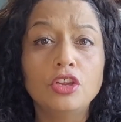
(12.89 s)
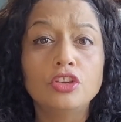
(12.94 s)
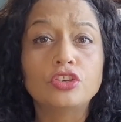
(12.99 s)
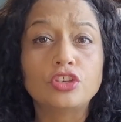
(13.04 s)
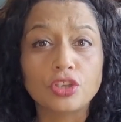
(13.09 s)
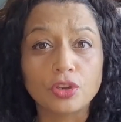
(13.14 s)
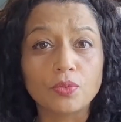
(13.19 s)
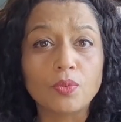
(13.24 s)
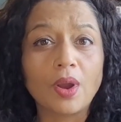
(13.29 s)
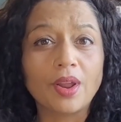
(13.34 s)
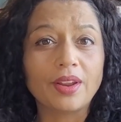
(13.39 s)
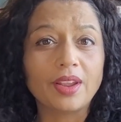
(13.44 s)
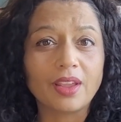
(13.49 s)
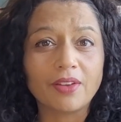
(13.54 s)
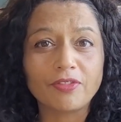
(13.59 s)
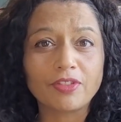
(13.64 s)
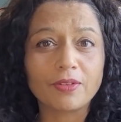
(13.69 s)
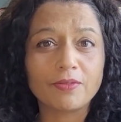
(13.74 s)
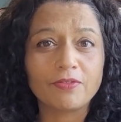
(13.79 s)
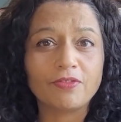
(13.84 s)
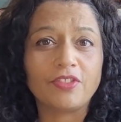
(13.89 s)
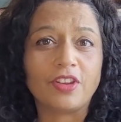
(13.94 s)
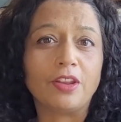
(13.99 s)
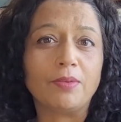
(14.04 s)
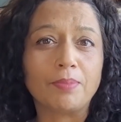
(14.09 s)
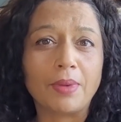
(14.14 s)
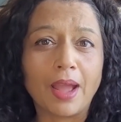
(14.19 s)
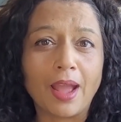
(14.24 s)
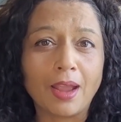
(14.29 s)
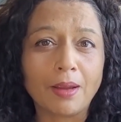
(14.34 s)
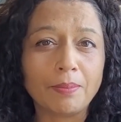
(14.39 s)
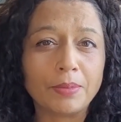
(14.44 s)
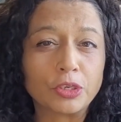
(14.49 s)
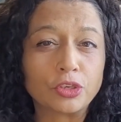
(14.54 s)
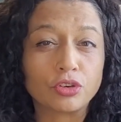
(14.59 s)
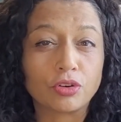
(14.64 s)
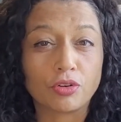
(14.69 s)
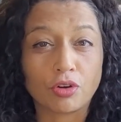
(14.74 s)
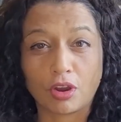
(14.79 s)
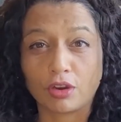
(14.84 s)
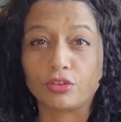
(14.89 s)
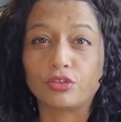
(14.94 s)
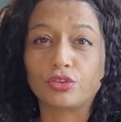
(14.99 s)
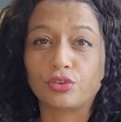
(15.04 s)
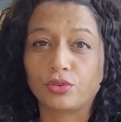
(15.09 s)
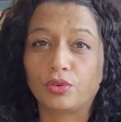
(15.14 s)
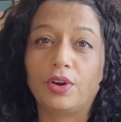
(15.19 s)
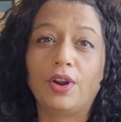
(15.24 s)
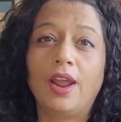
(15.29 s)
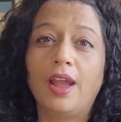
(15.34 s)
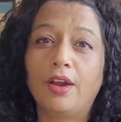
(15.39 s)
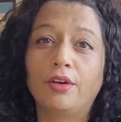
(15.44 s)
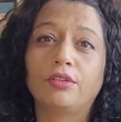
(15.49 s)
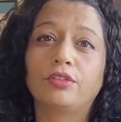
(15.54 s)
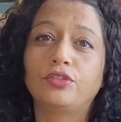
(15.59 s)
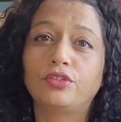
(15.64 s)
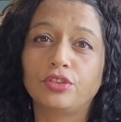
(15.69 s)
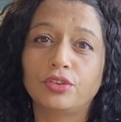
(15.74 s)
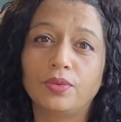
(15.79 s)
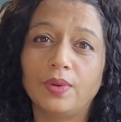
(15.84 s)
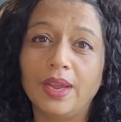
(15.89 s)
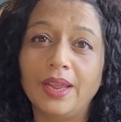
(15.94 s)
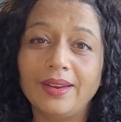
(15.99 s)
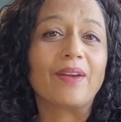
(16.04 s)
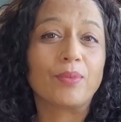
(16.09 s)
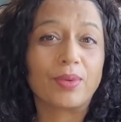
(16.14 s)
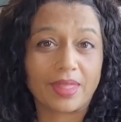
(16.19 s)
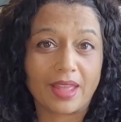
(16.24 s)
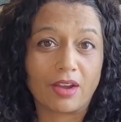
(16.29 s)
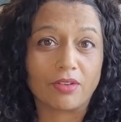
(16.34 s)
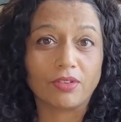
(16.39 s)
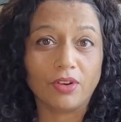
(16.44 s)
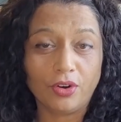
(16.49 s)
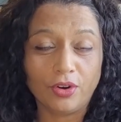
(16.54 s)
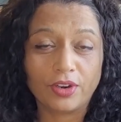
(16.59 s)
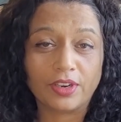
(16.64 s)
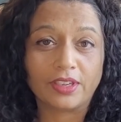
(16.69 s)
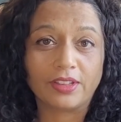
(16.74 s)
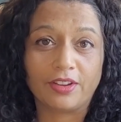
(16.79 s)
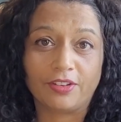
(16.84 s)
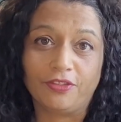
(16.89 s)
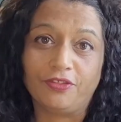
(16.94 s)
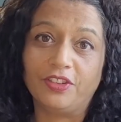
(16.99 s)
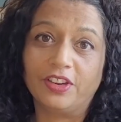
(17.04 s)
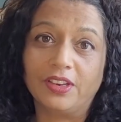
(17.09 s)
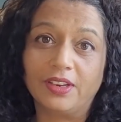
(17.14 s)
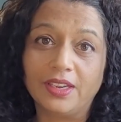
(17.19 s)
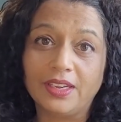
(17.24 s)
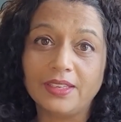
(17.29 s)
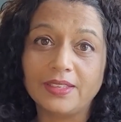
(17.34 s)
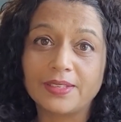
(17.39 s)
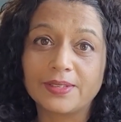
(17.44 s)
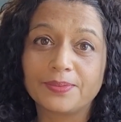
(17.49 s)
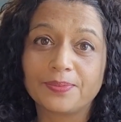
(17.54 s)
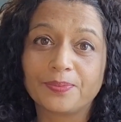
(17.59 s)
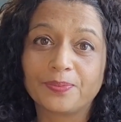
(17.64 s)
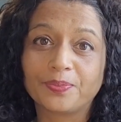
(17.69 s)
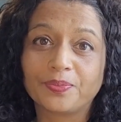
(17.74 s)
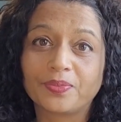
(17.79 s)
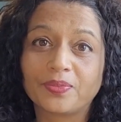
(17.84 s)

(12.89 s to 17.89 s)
Do you want to give them feedback, but you're not sure how to do it without hurting their feelings?